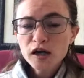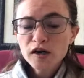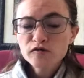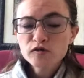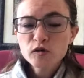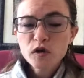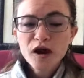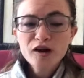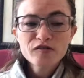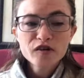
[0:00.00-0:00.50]

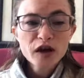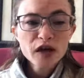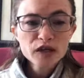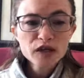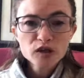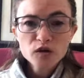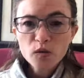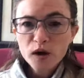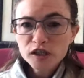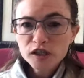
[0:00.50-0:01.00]
If you have
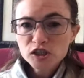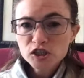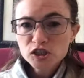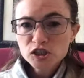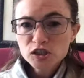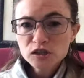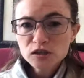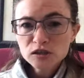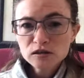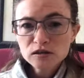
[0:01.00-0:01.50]
any
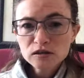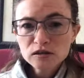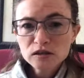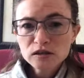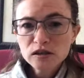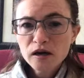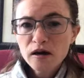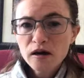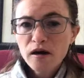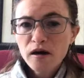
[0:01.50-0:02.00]

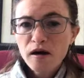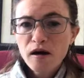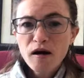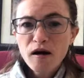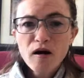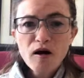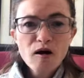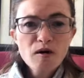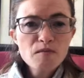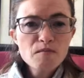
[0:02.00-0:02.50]
questions,
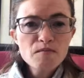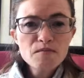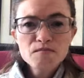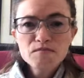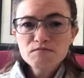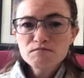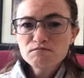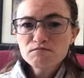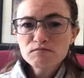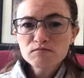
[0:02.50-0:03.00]

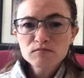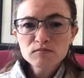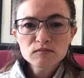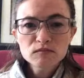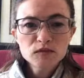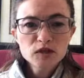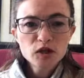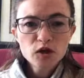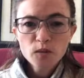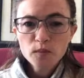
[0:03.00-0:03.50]

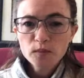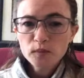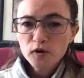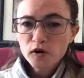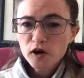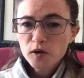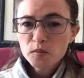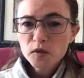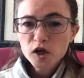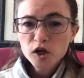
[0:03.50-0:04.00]

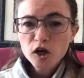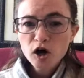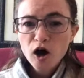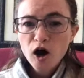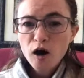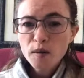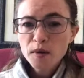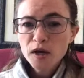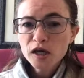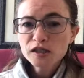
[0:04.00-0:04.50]
put them in a
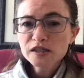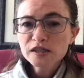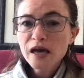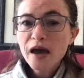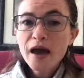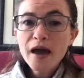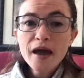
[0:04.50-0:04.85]
comment.